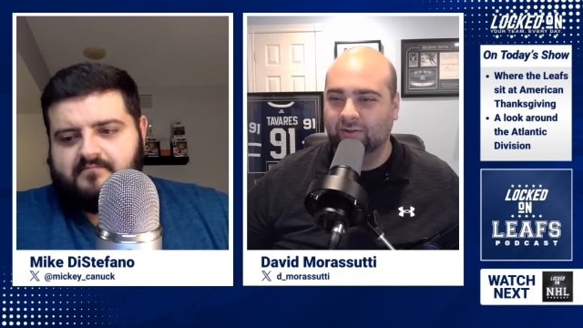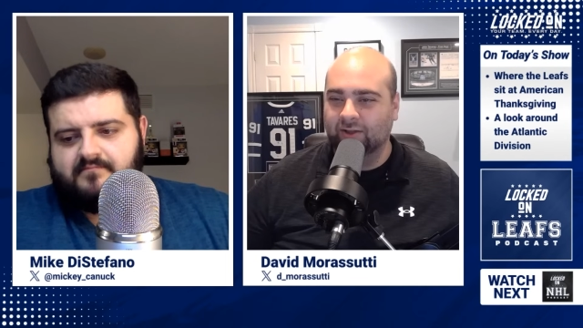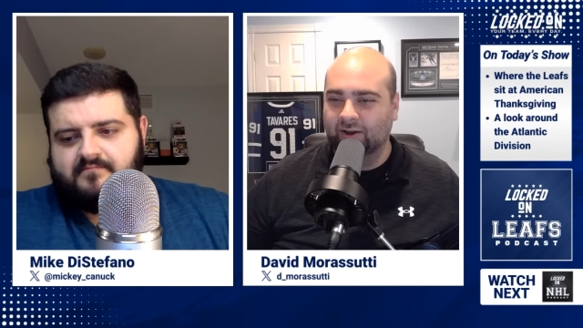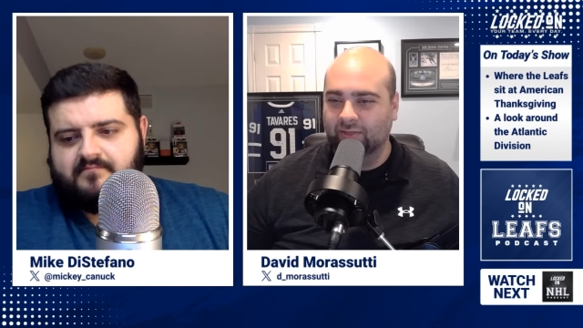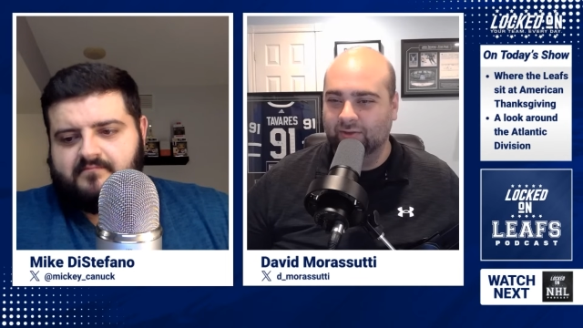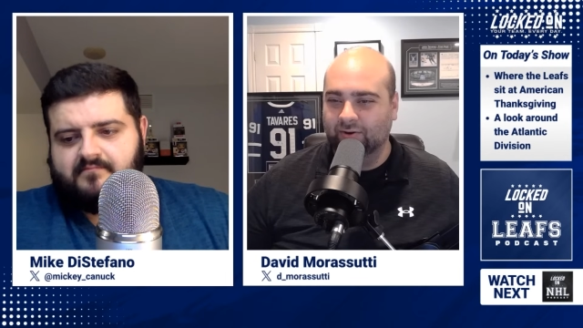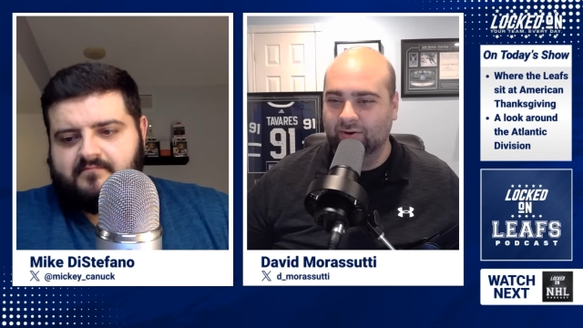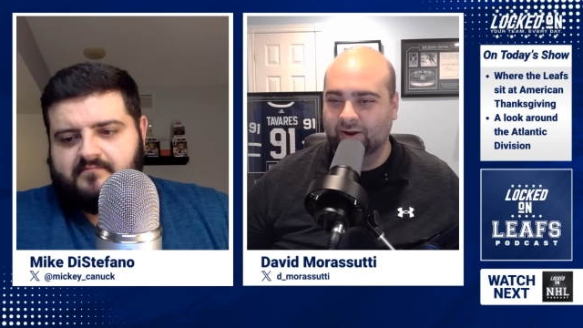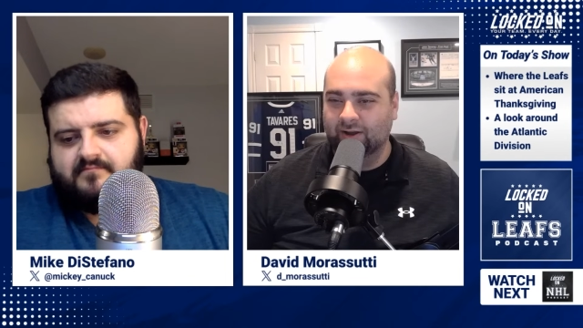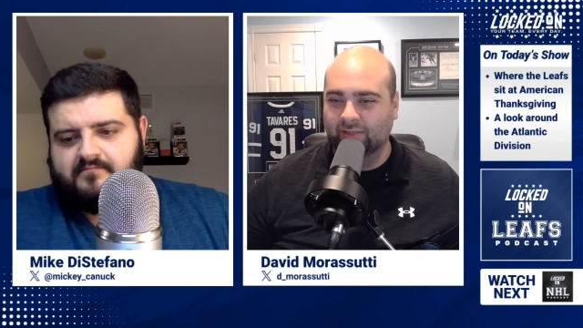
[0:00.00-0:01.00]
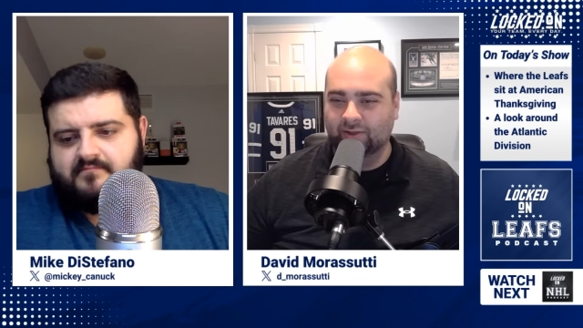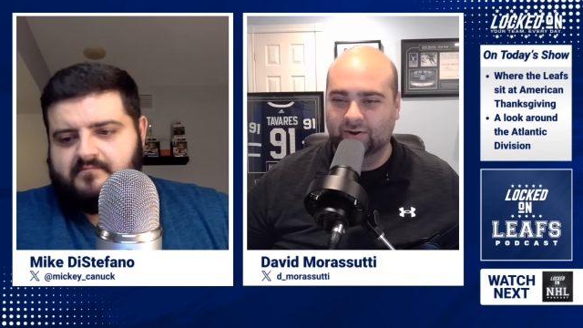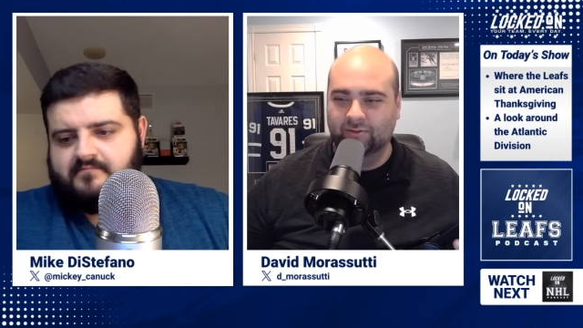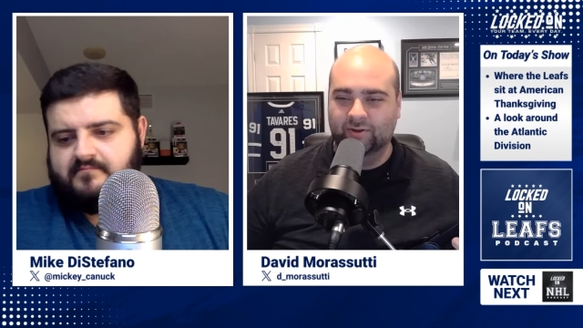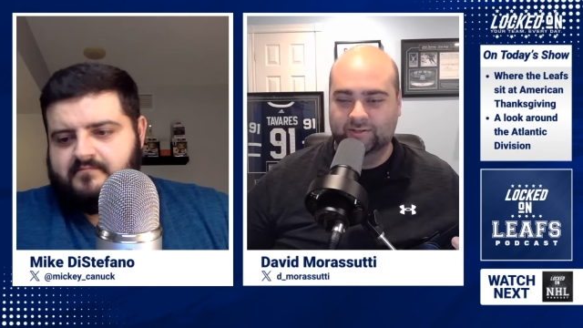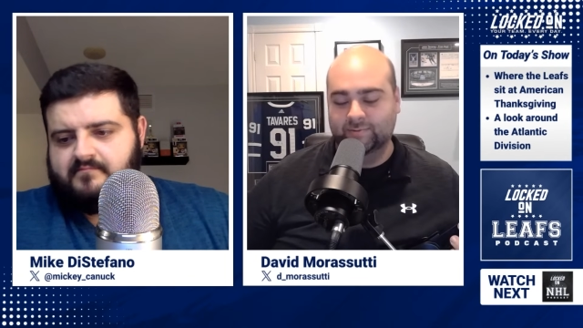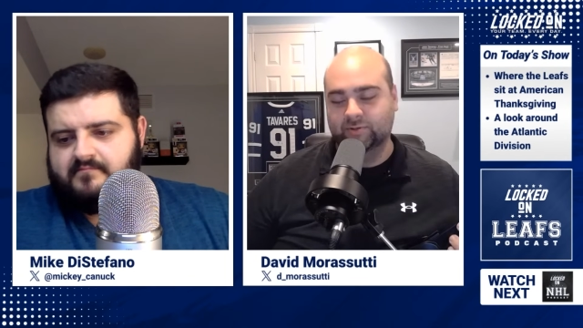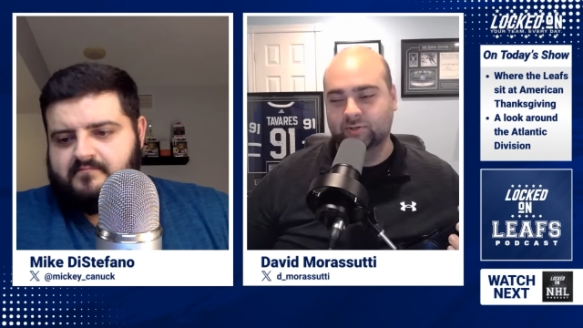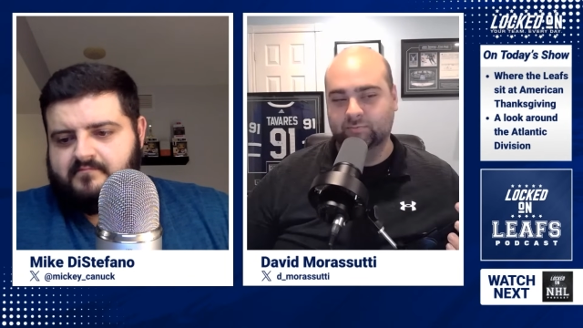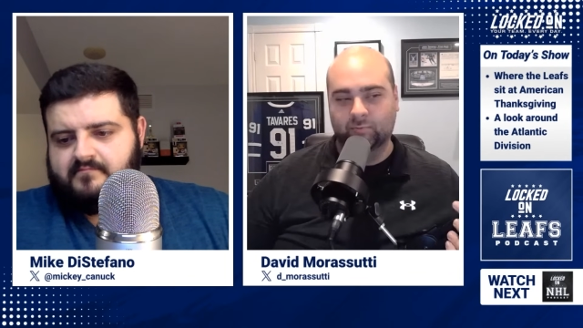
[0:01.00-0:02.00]
Speaker 1: a lot of their a uh, lot of their,
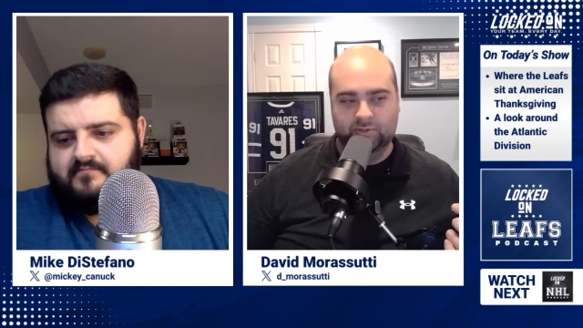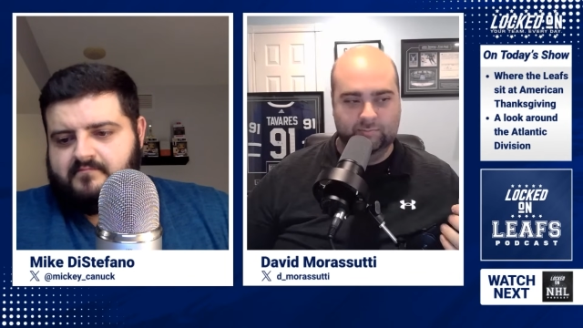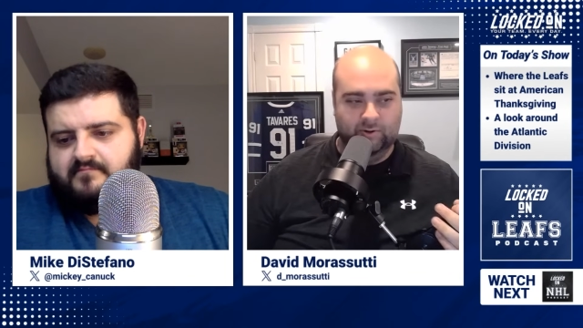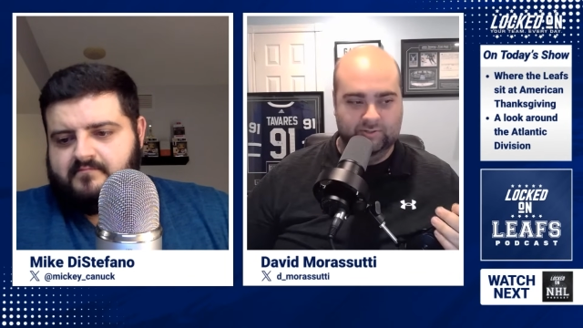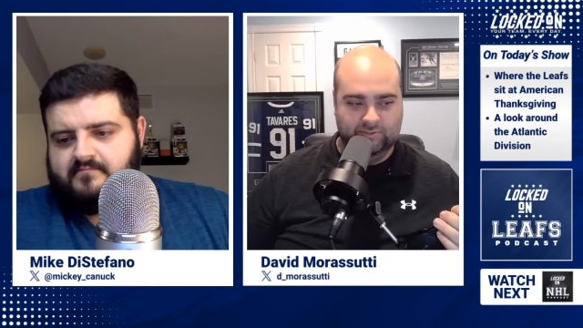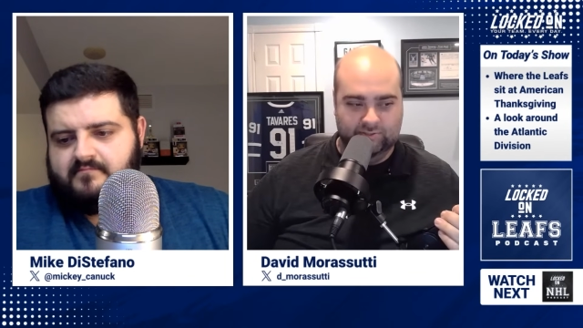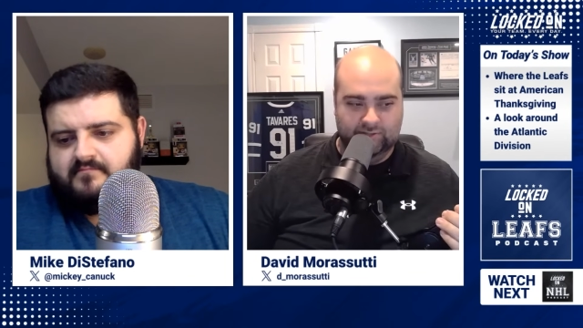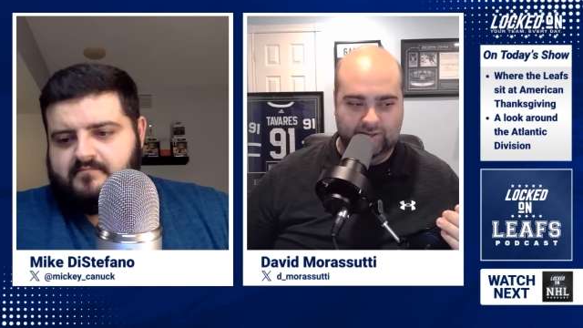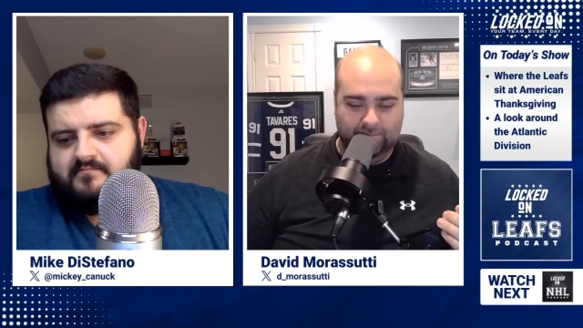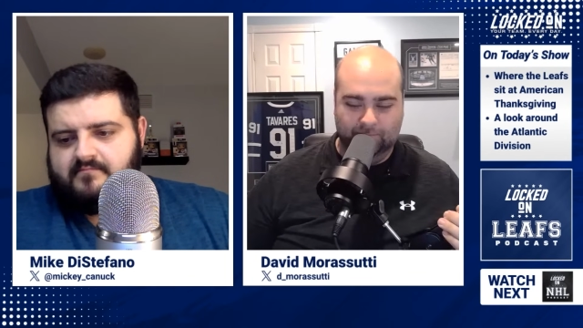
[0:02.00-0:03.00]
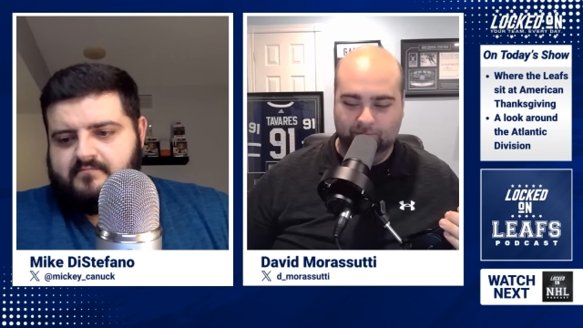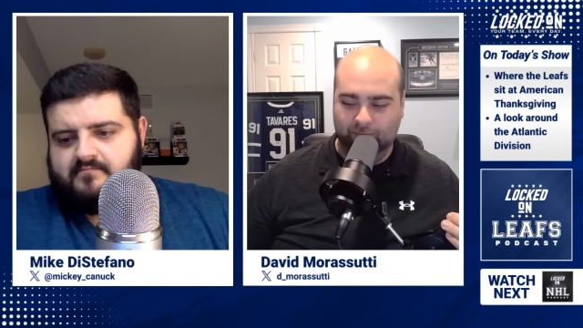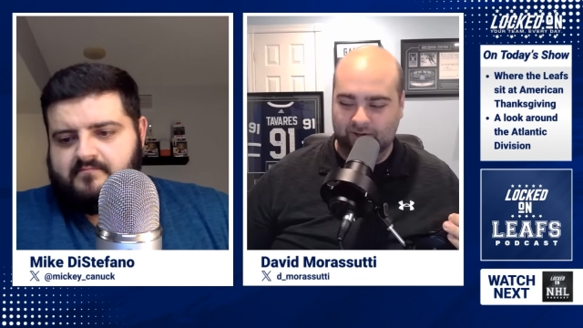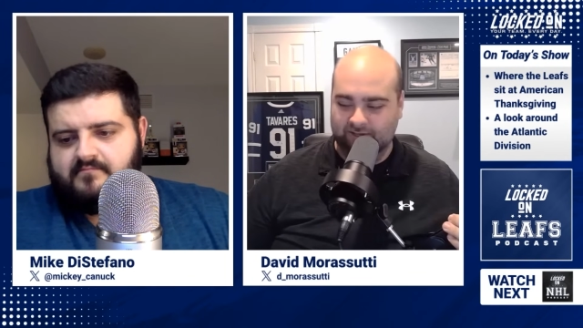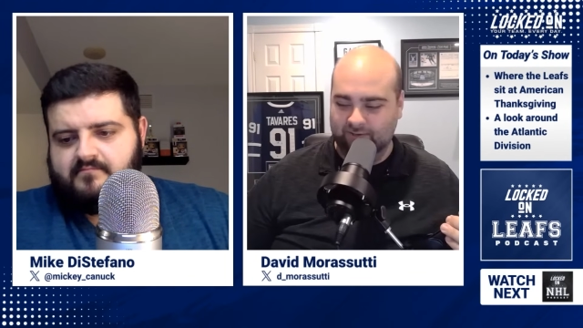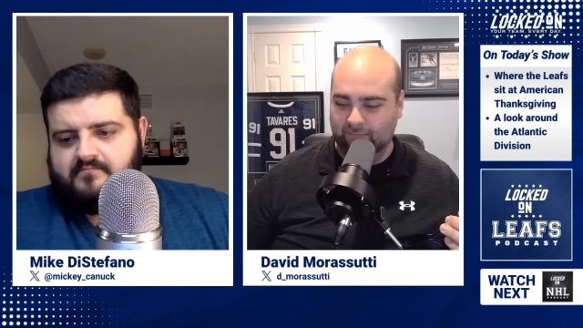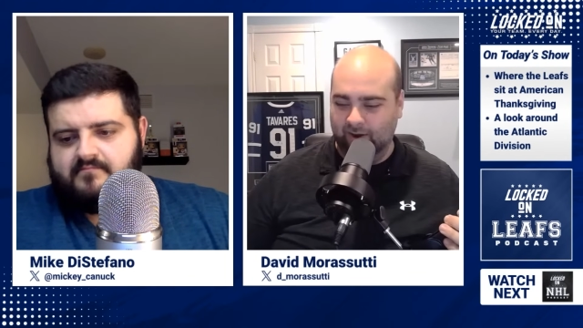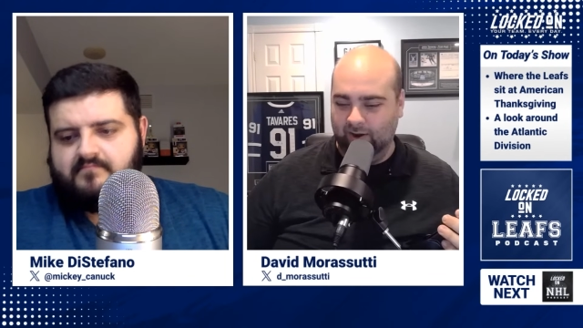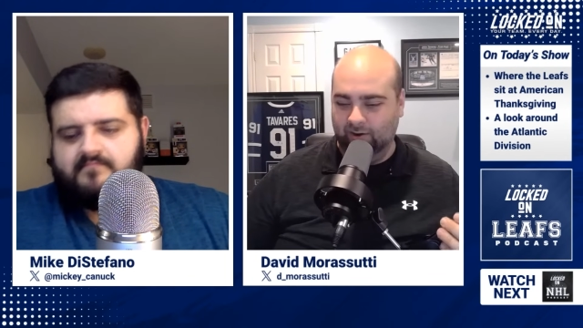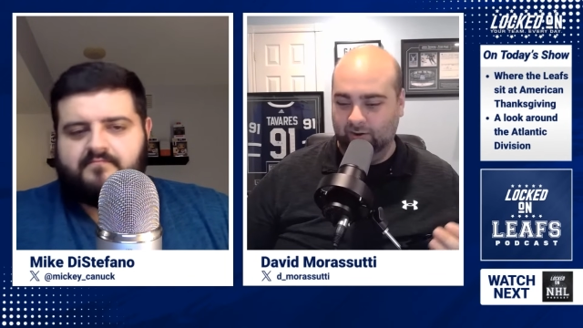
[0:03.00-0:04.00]
especially sports bars. There's a place in my
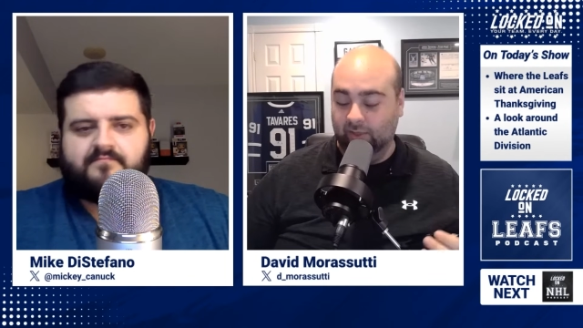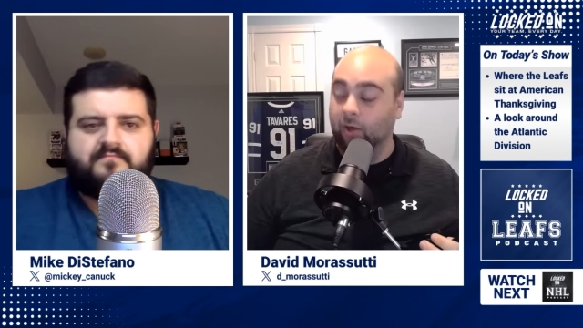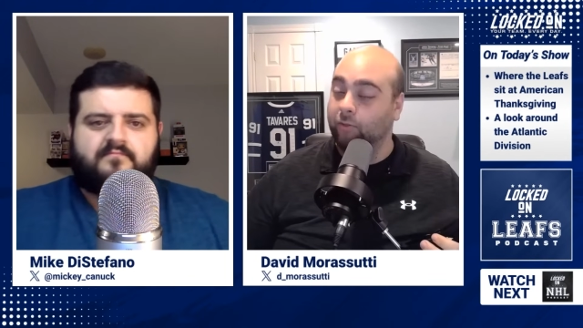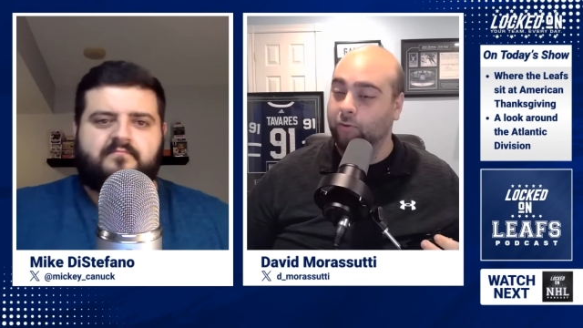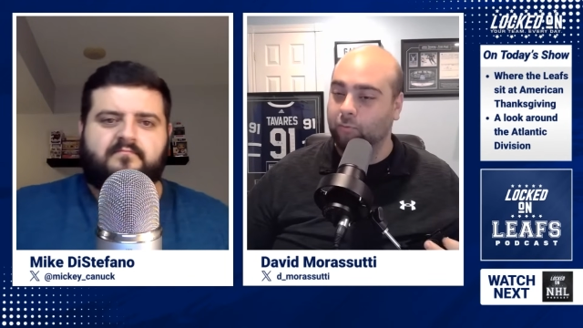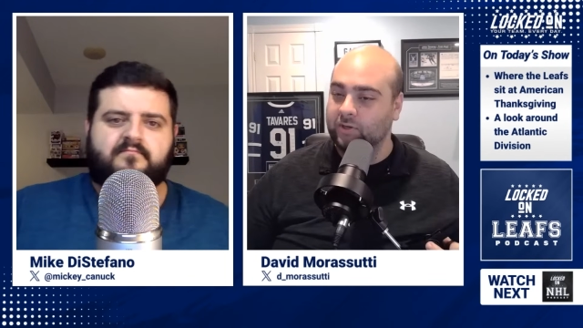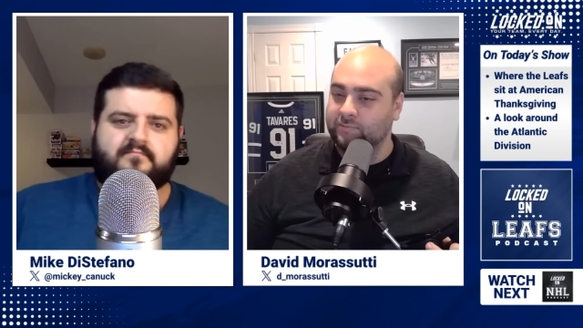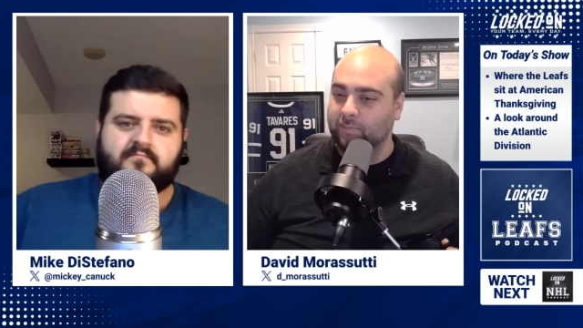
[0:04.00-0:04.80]
area, although it was